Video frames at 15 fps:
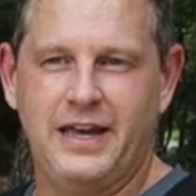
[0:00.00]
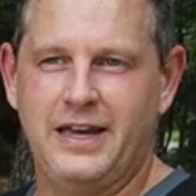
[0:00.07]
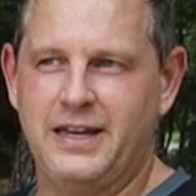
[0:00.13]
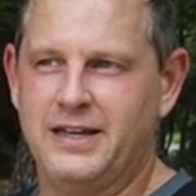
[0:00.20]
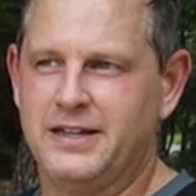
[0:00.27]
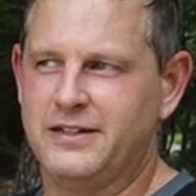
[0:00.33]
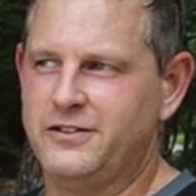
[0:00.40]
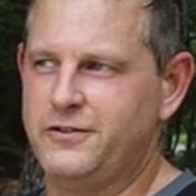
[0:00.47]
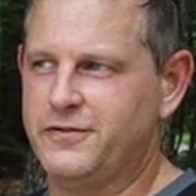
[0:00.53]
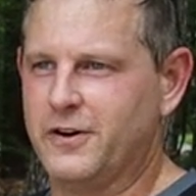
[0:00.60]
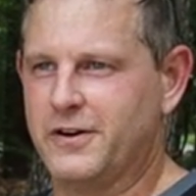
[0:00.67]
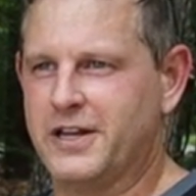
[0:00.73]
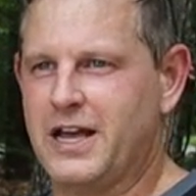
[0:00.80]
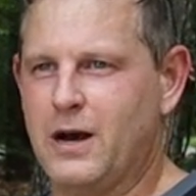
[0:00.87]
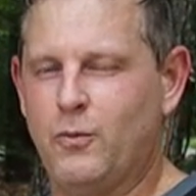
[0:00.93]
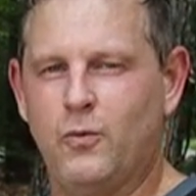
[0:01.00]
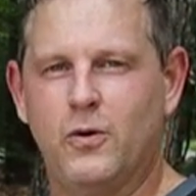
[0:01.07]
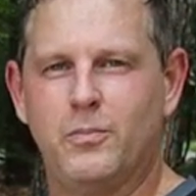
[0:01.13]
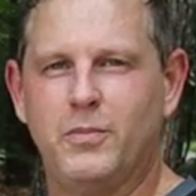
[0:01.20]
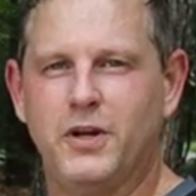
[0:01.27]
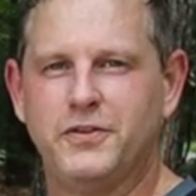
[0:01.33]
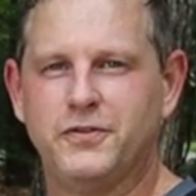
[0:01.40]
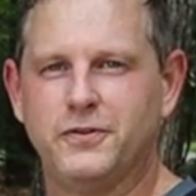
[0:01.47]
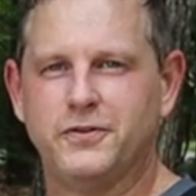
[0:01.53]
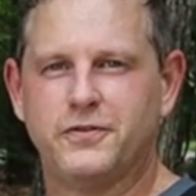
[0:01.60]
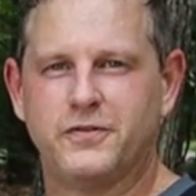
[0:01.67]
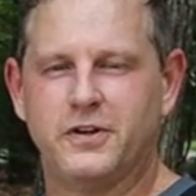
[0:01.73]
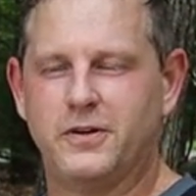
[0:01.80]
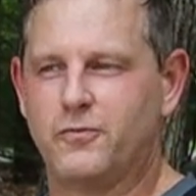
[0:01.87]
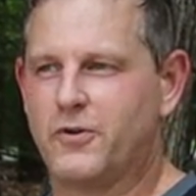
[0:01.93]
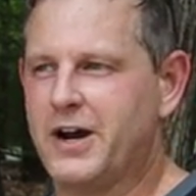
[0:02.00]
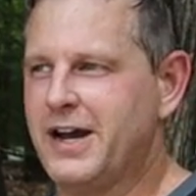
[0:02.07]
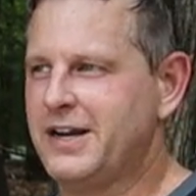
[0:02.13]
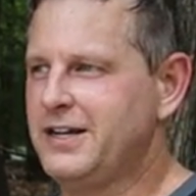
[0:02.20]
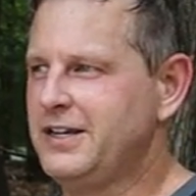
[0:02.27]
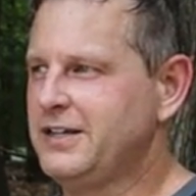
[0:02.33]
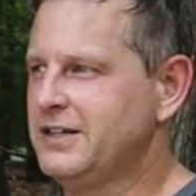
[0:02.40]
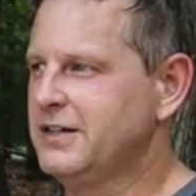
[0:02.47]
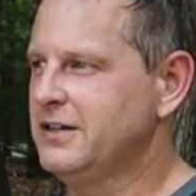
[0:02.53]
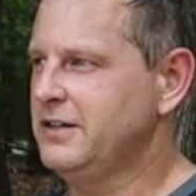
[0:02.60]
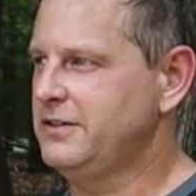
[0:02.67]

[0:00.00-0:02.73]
And you've already got warm muscles from riding.